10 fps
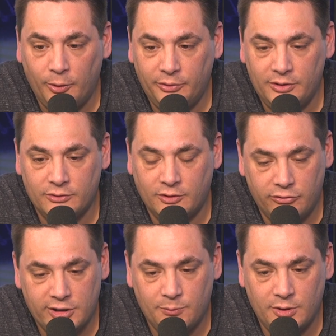since
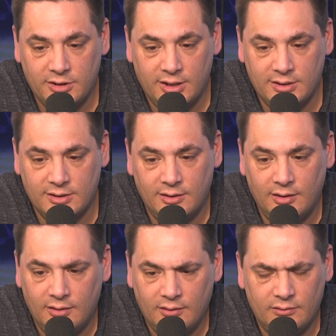Christmas is
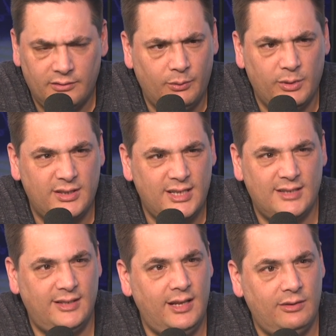
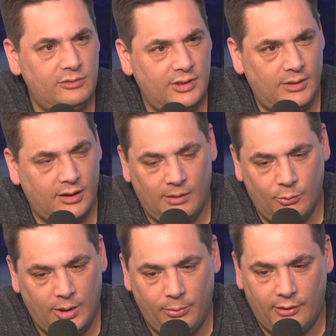16th or something. I can't
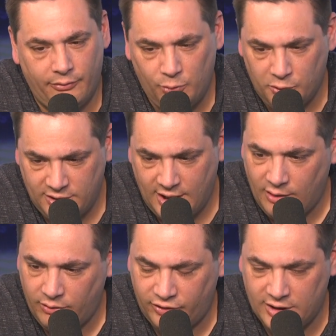remember what I put up.
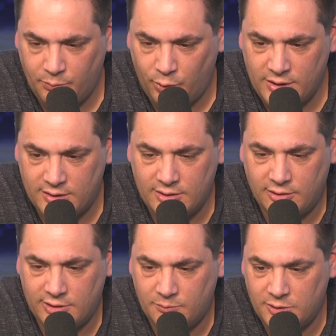14th, 6 points since
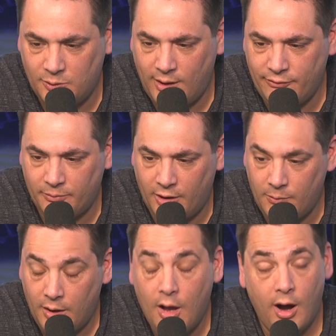Christmas away from home.
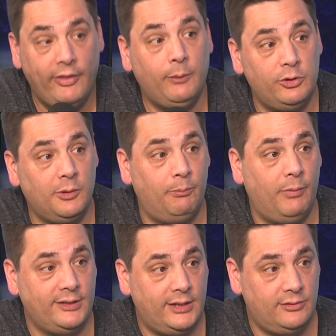I think
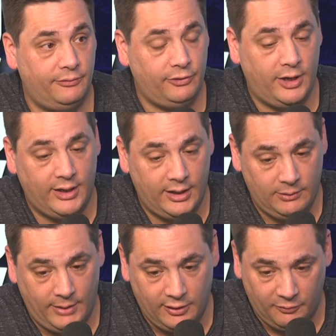I said this on Friday, you
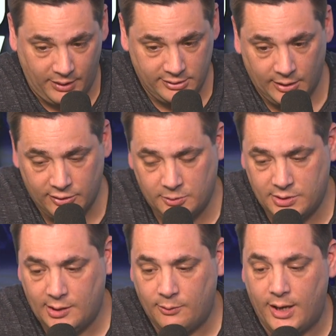may not have picked up because you were
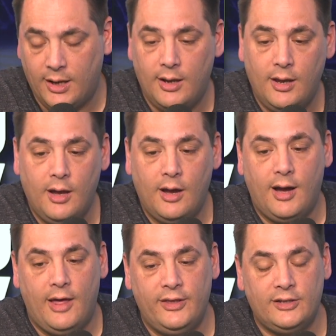still away.
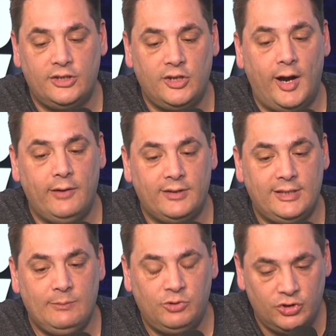I think the sign of a
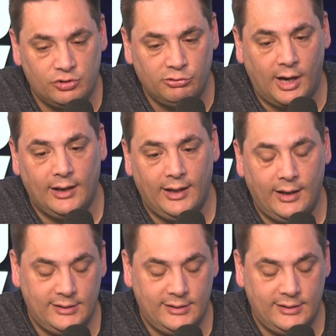team struggling is